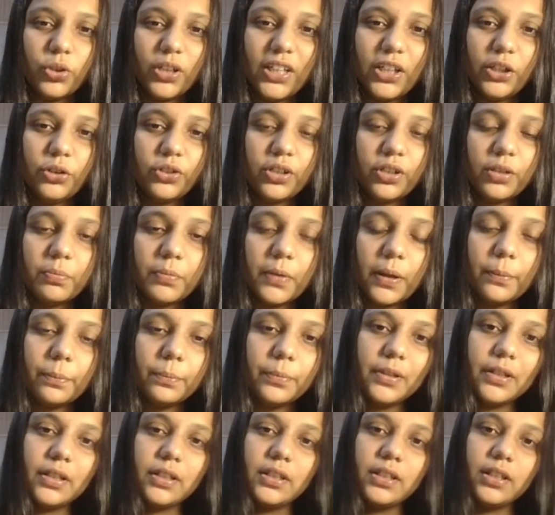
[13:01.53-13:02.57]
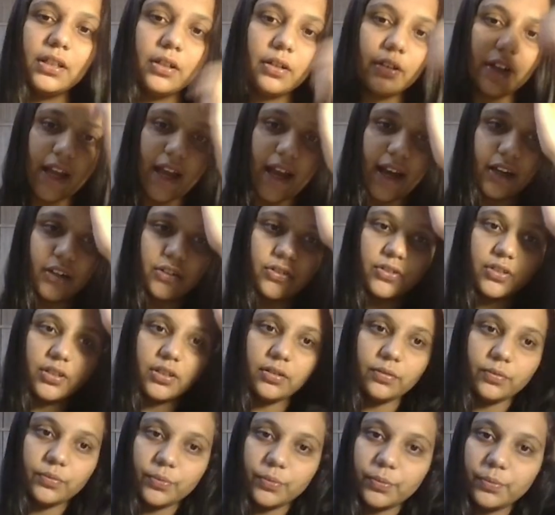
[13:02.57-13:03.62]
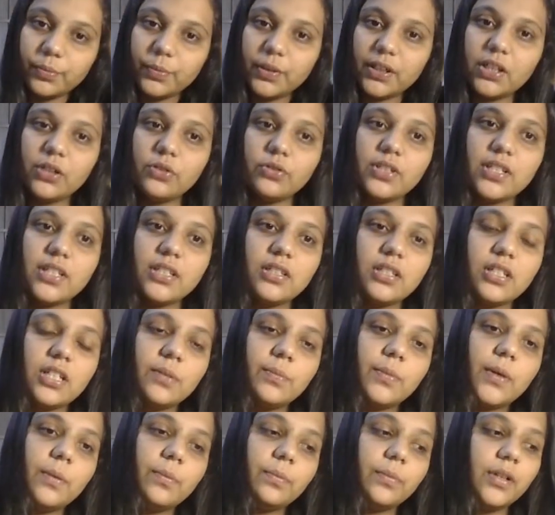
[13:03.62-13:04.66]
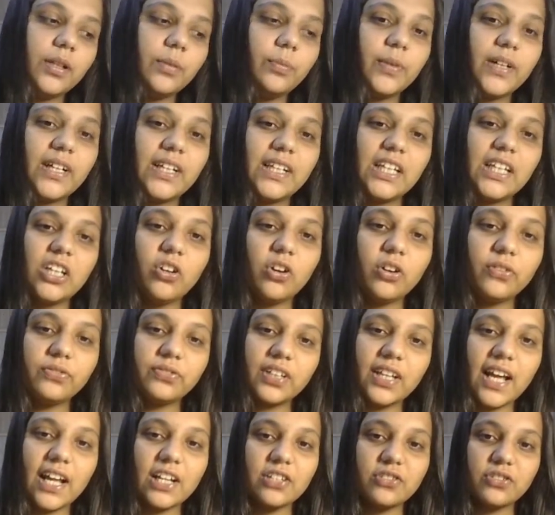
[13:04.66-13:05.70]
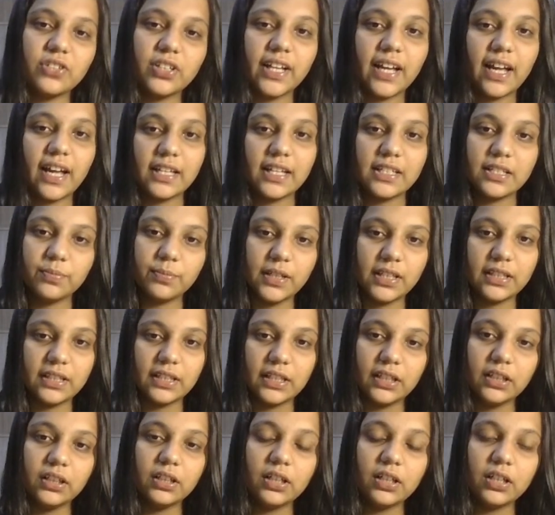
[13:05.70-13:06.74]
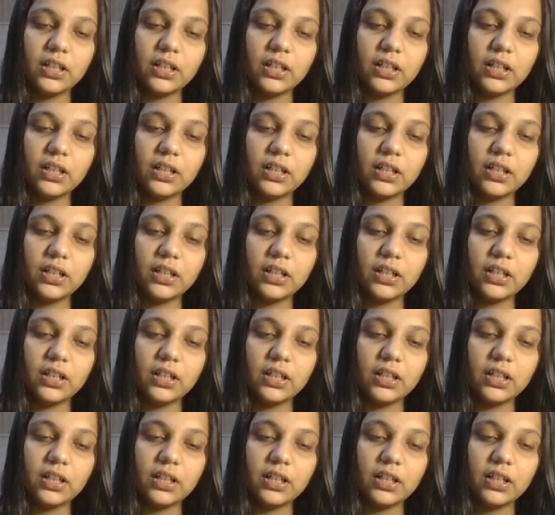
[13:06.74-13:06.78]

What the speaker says: need to remember the reaction, but you just remember burning of the natural gas methane.